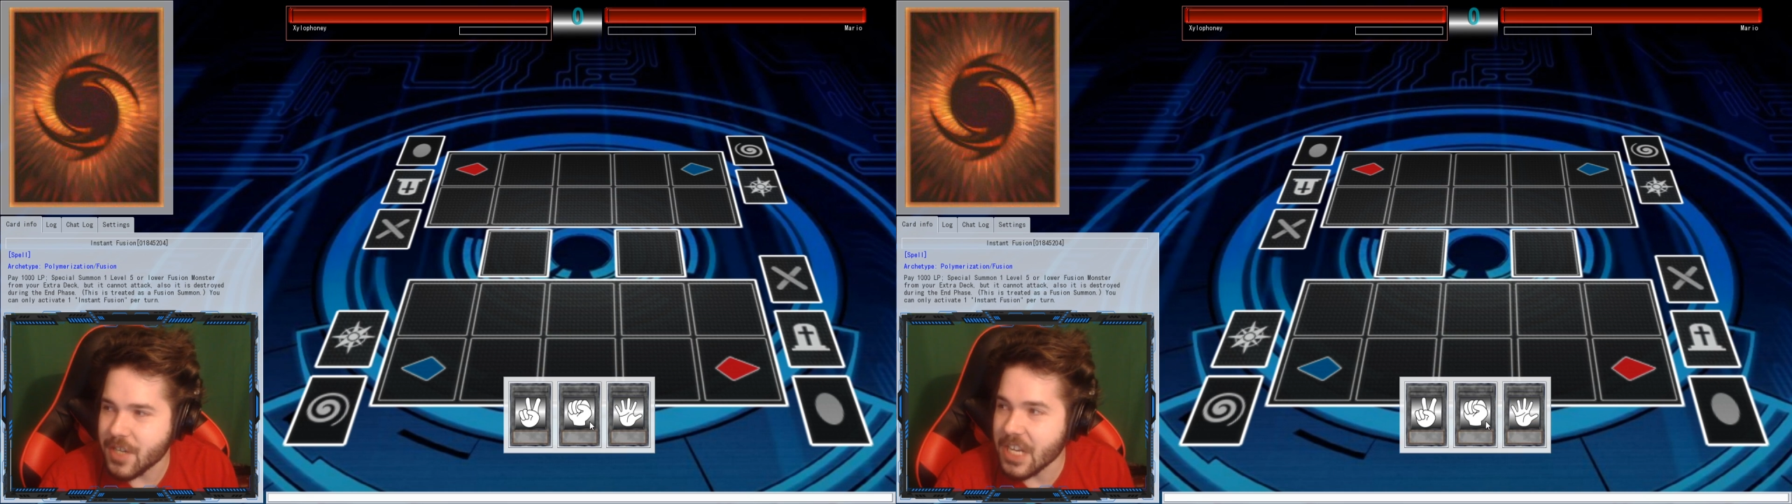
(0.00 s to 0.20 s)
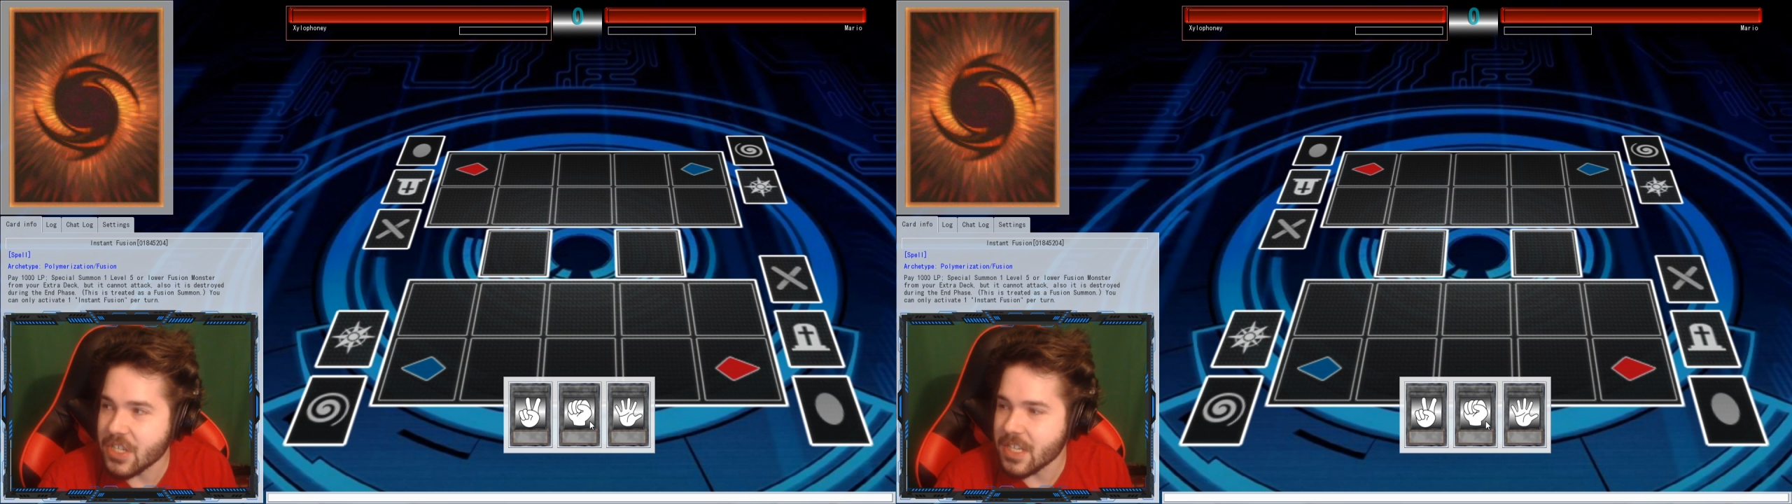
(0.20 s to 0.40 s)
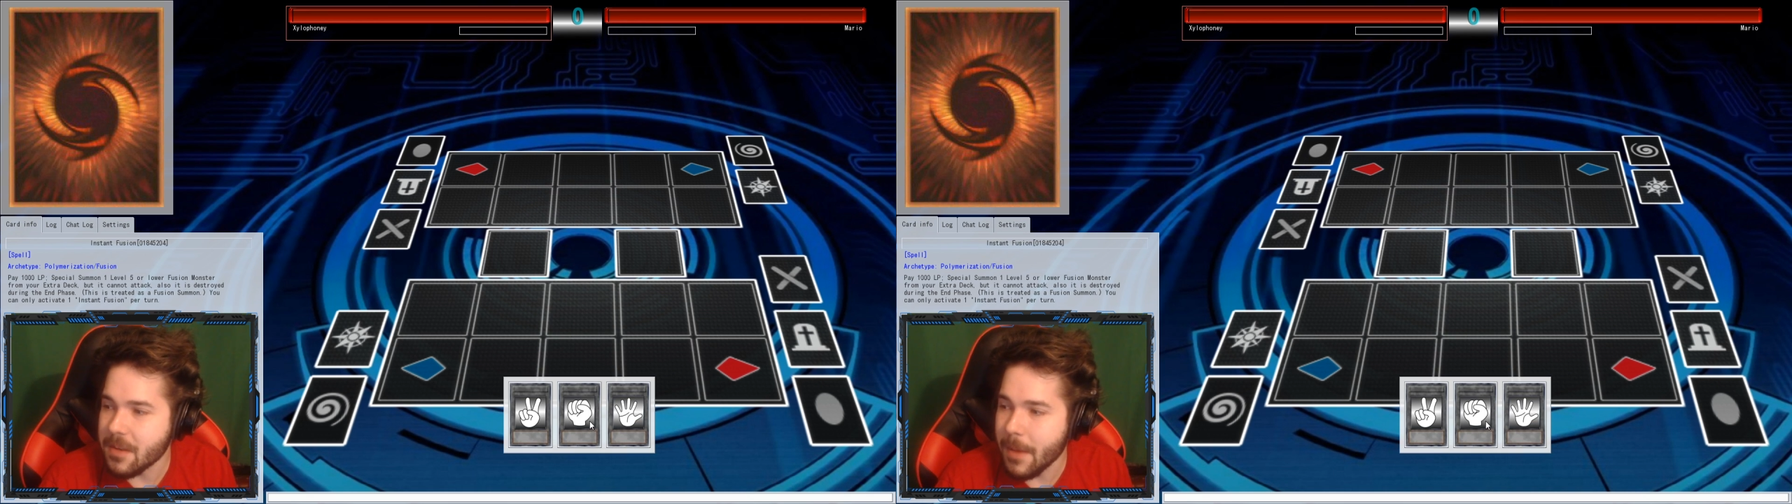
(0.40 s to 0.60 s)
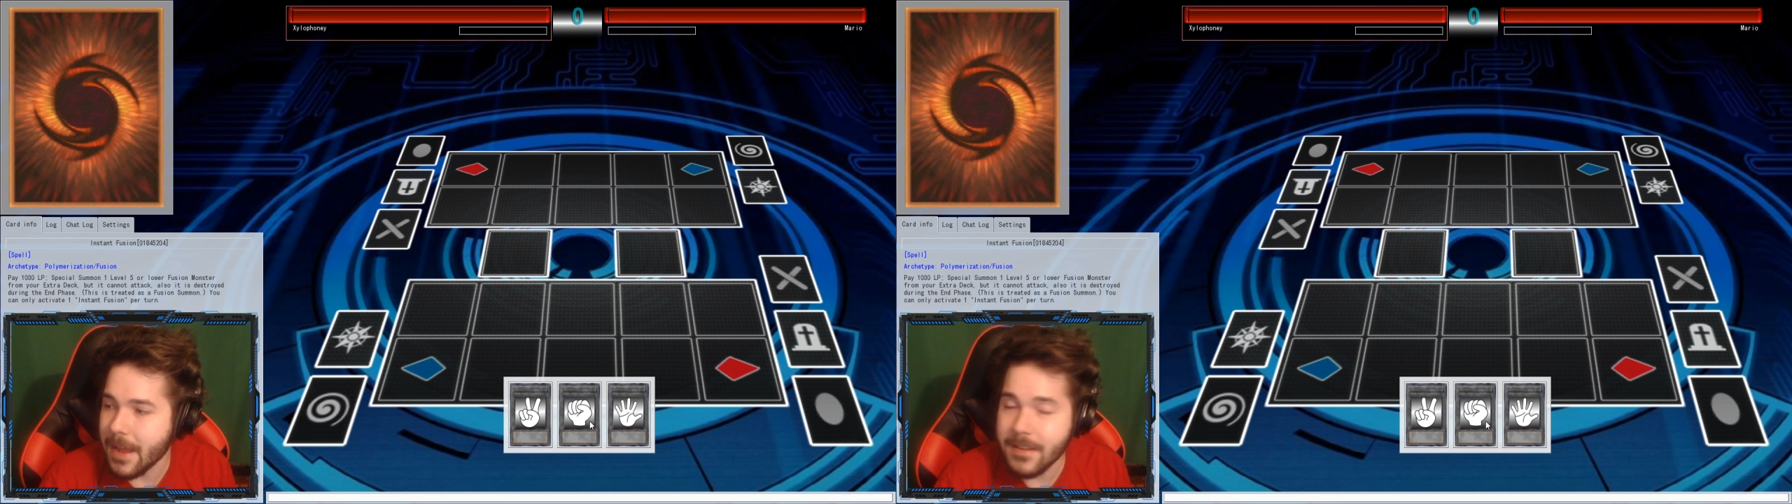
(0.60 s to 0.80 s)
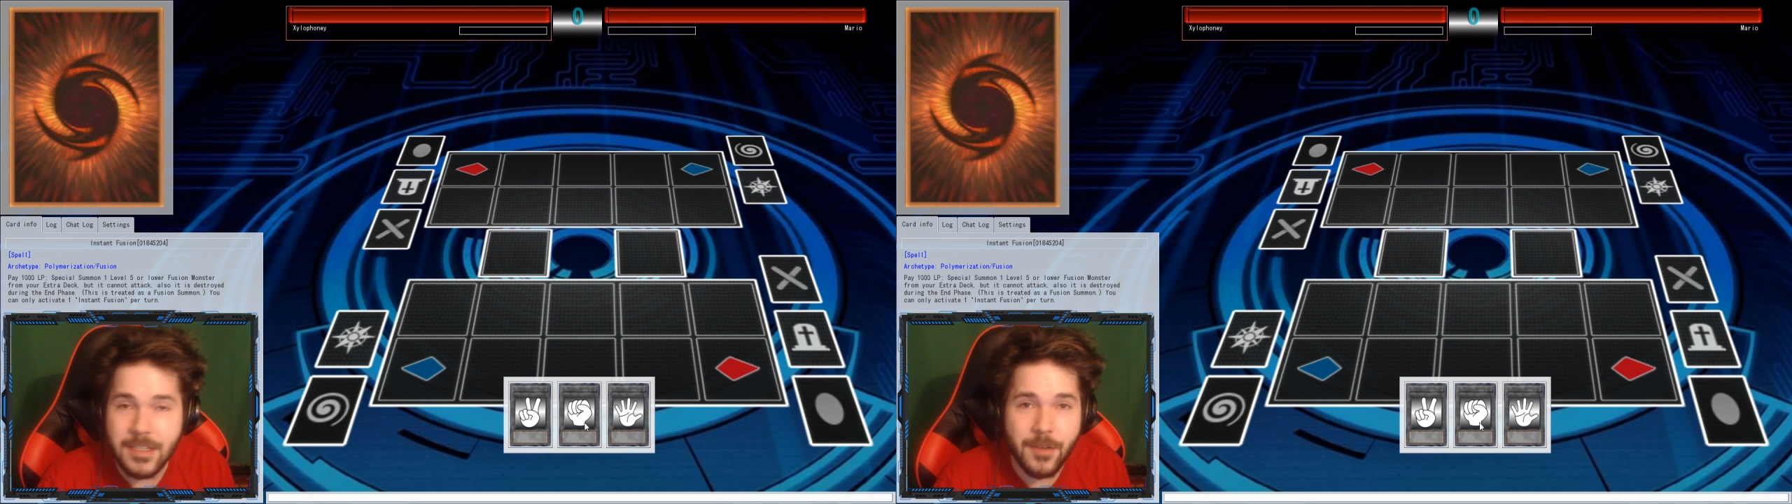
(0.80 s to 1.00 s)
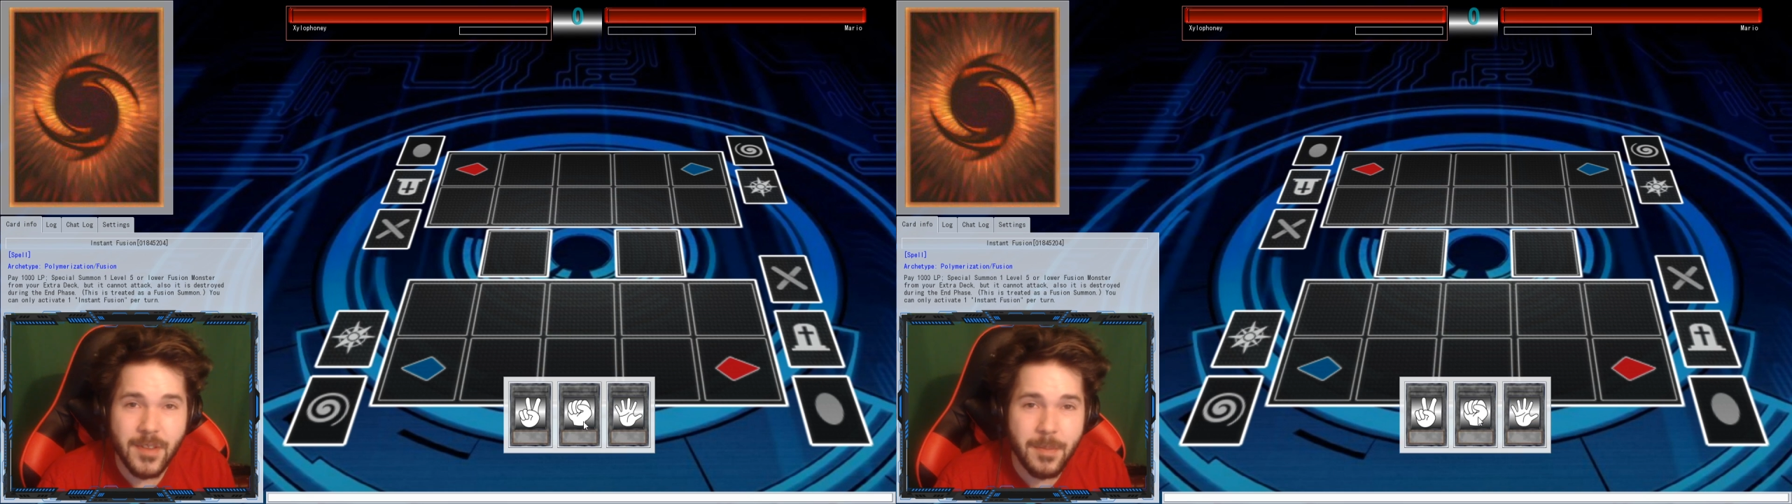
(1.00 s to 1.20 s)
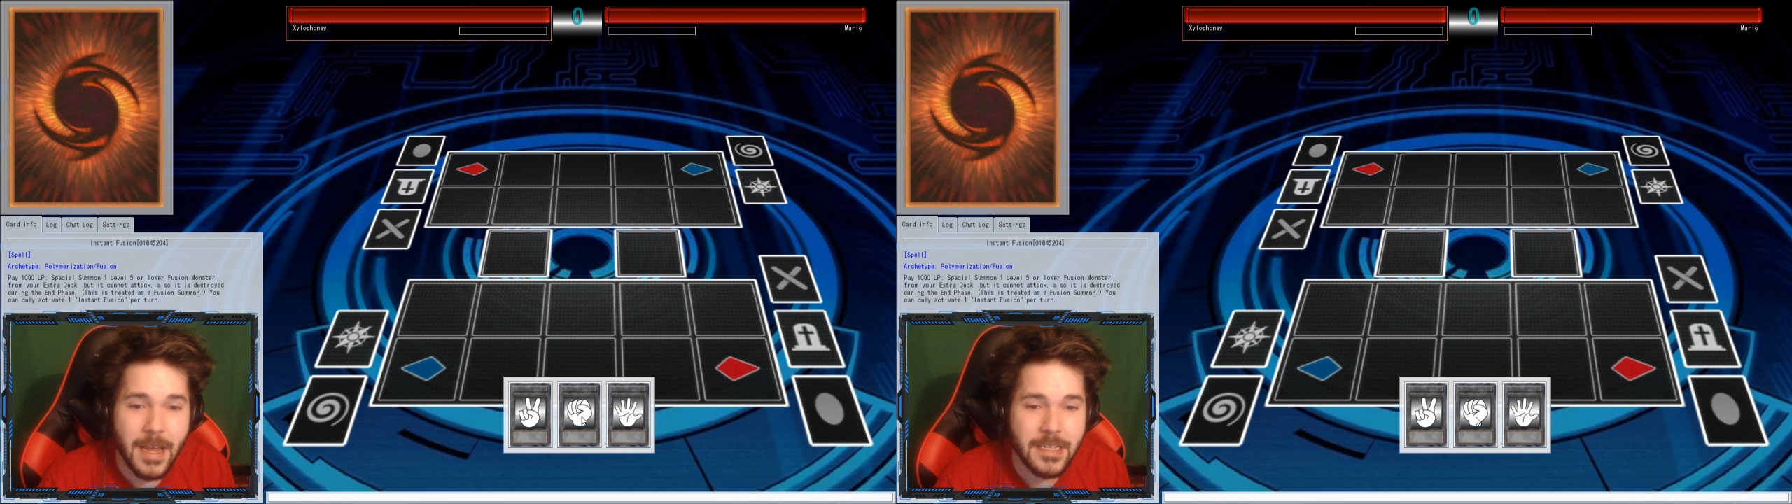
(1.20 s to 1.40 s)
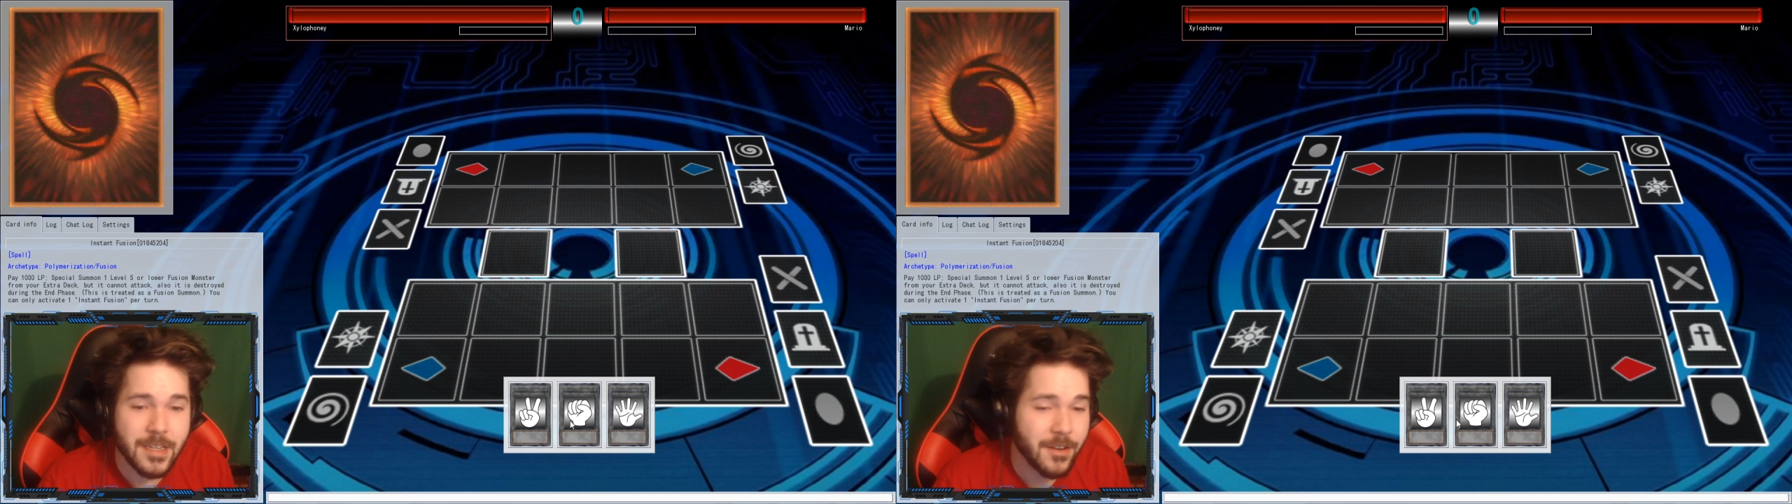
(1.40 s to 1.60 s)
changes in the ban list over the
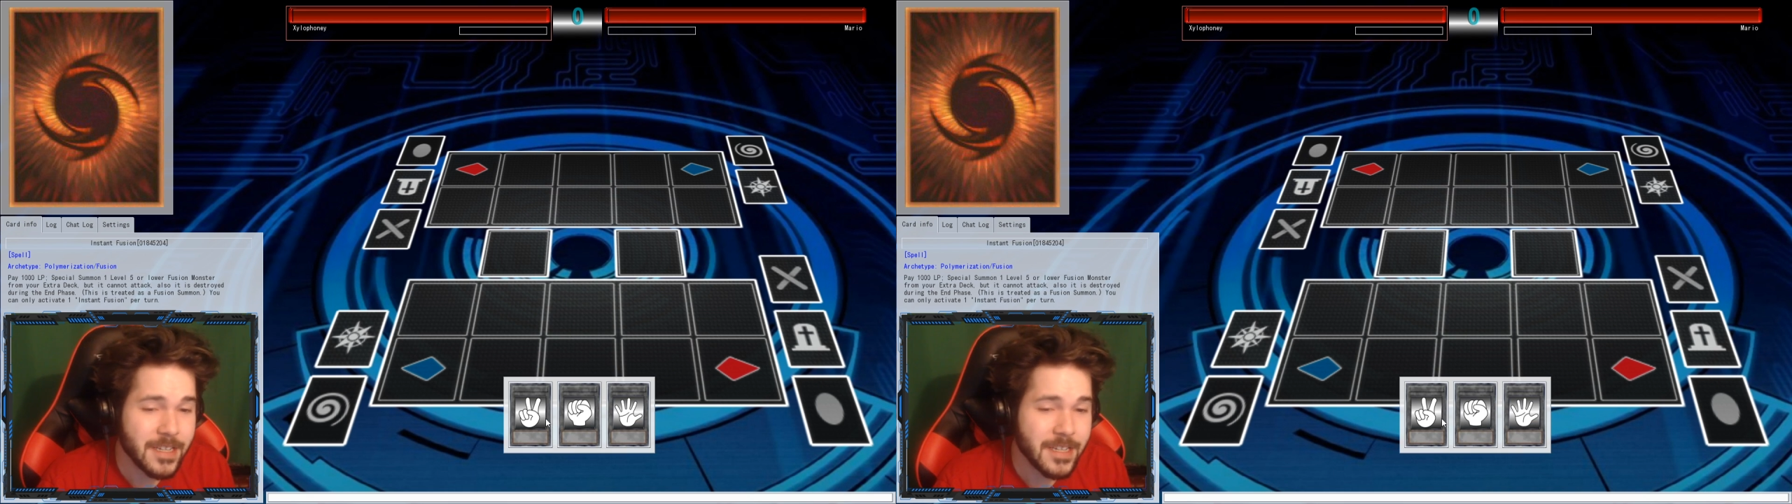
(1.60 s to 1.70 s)
past year,